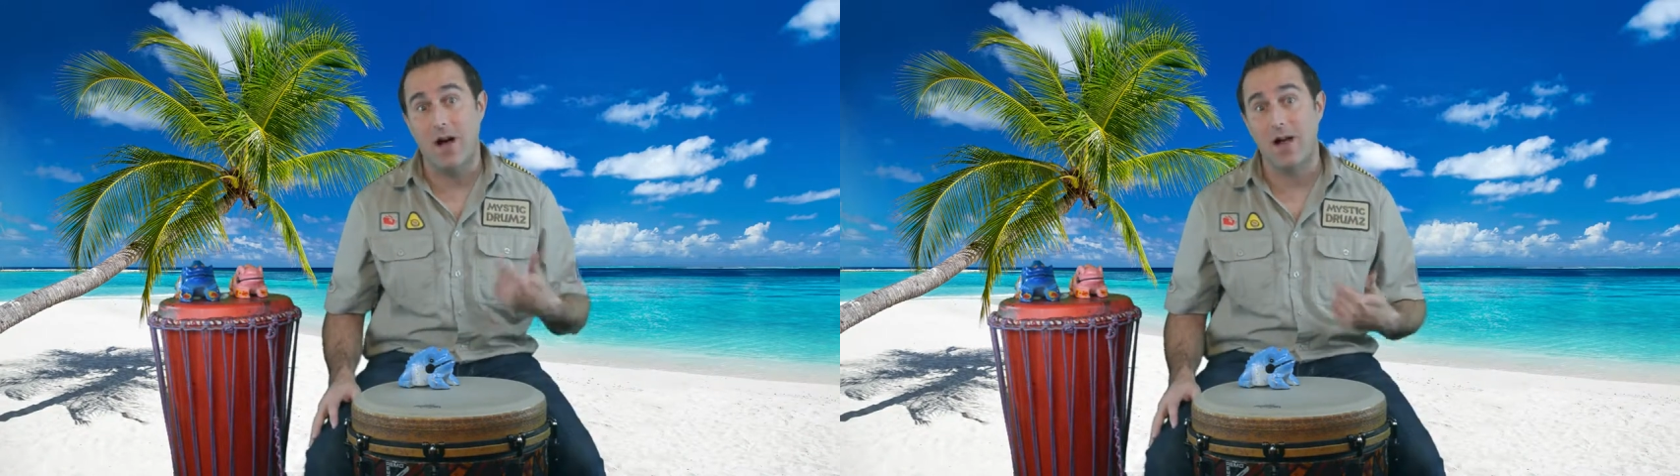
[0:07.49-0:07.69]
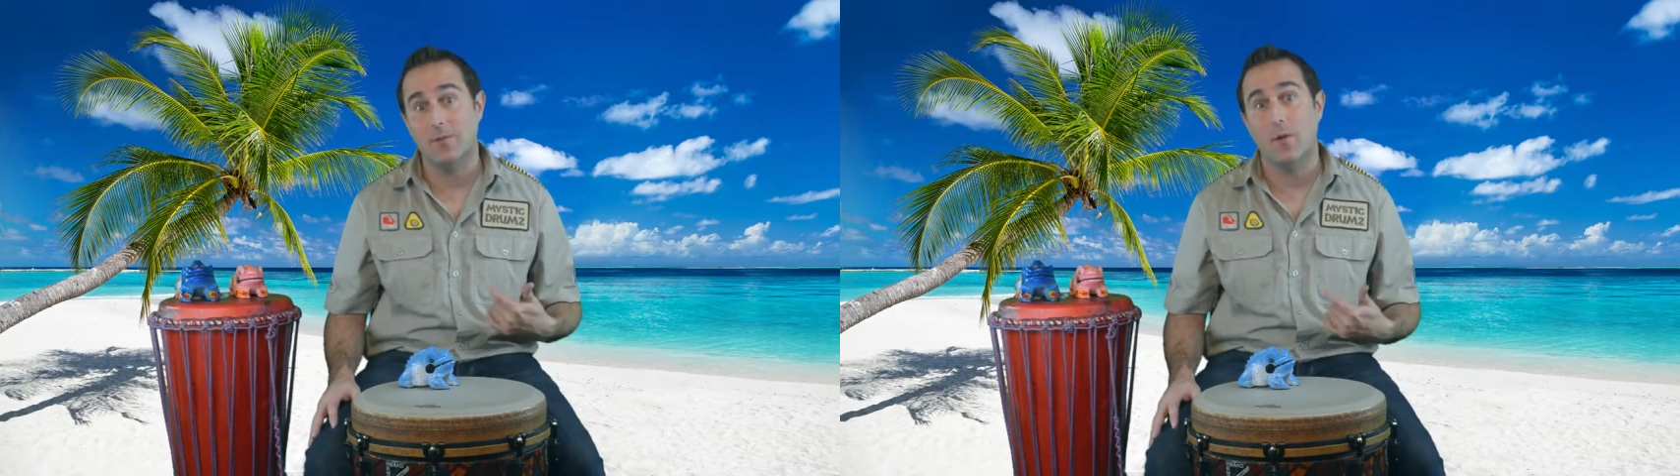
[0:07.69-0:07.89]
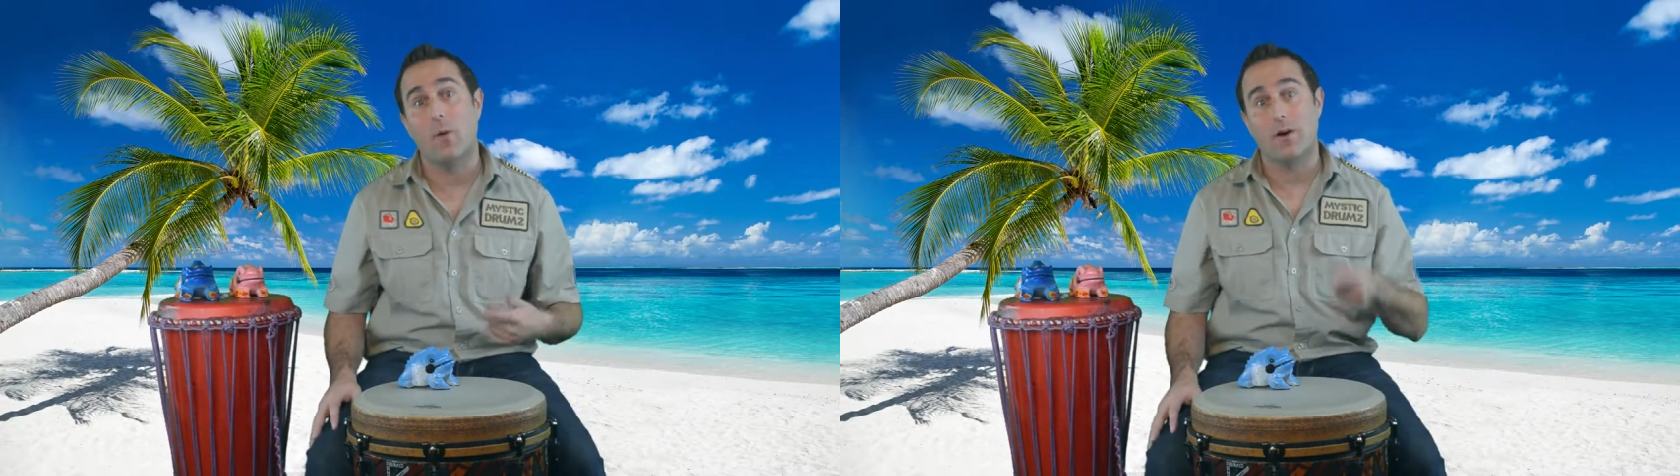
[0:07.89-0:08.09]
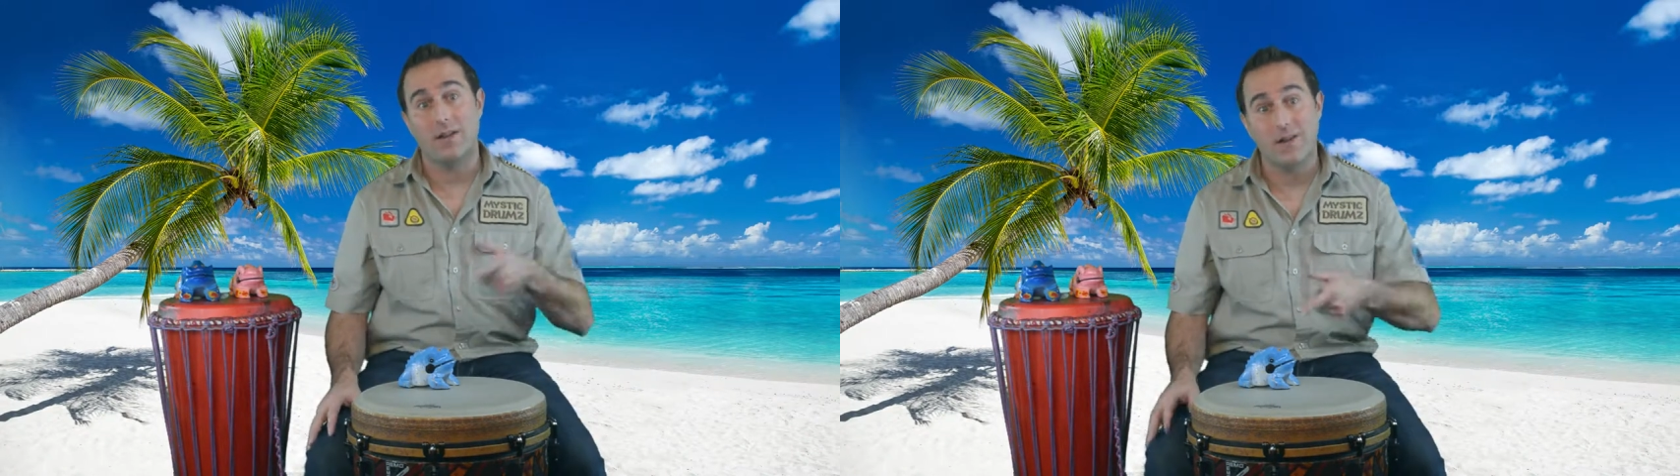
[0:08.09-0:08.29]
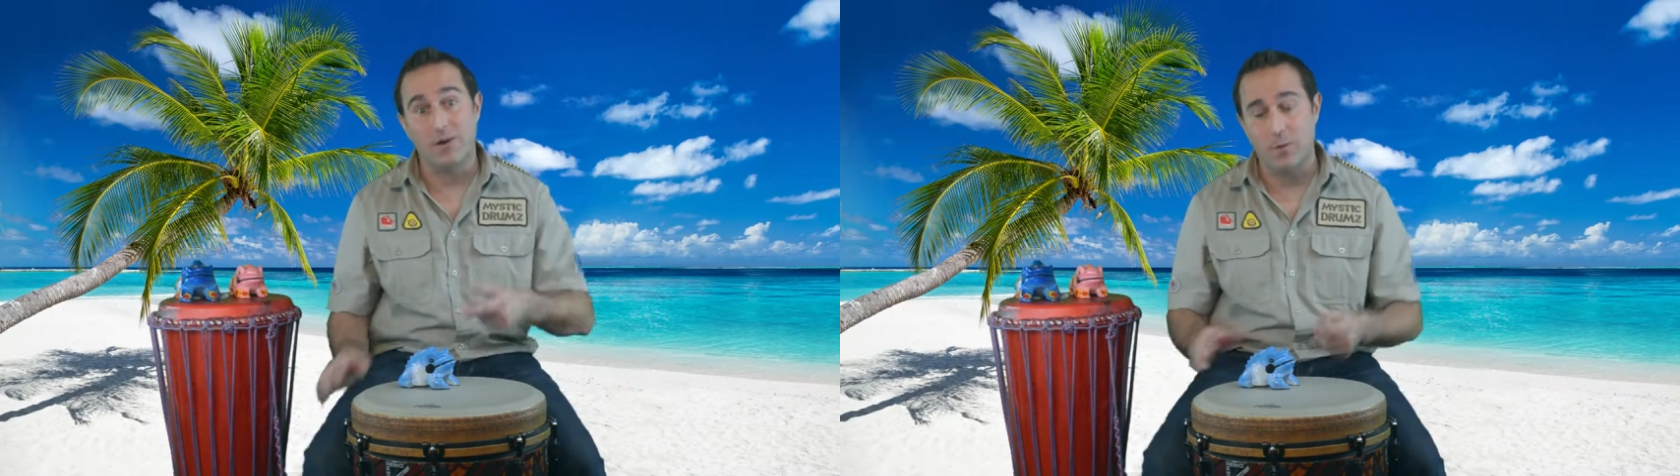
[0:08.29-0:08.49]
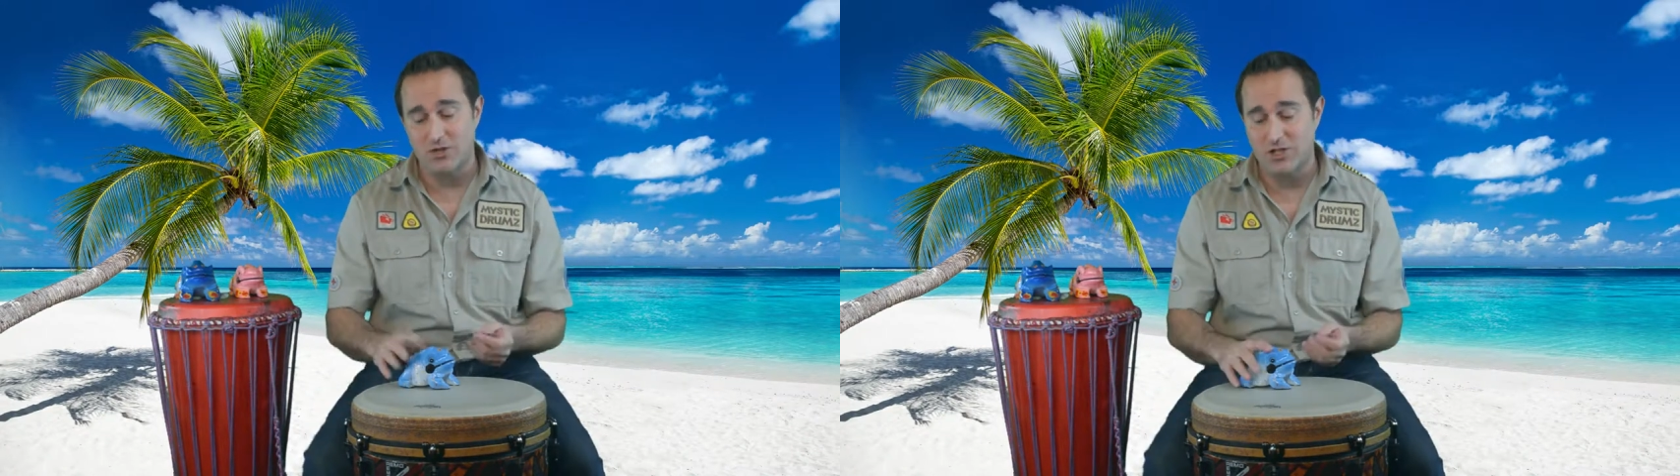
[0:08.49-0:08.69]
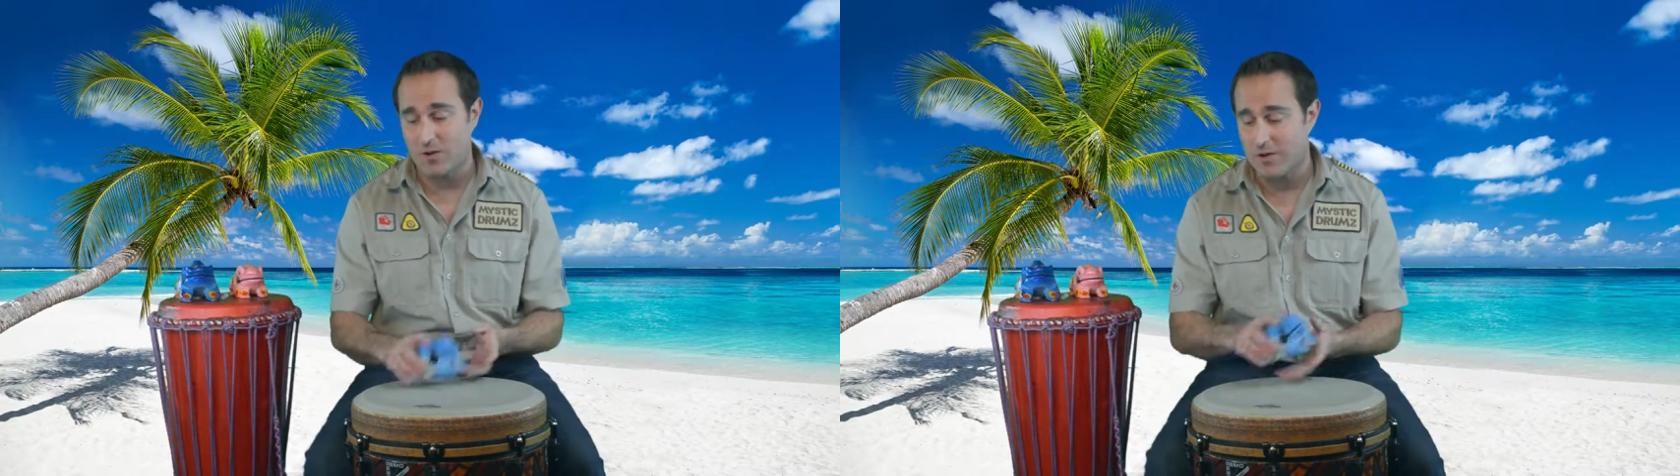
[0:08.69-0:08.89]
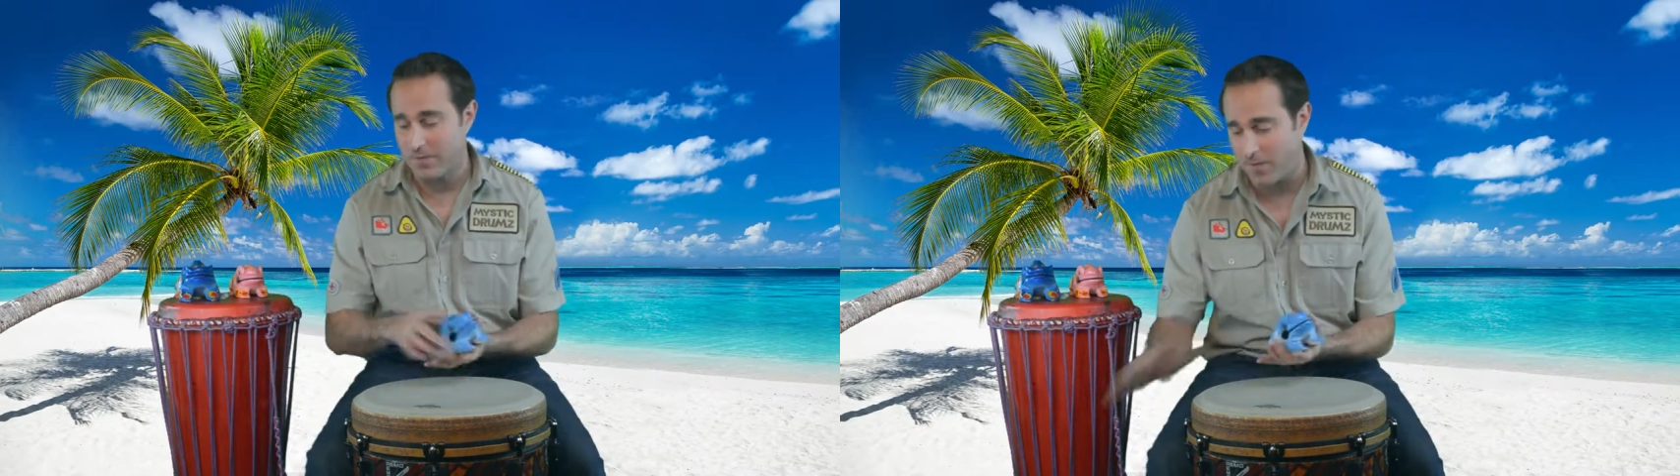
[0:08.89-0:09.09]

I'm Lorne, here with Jerry the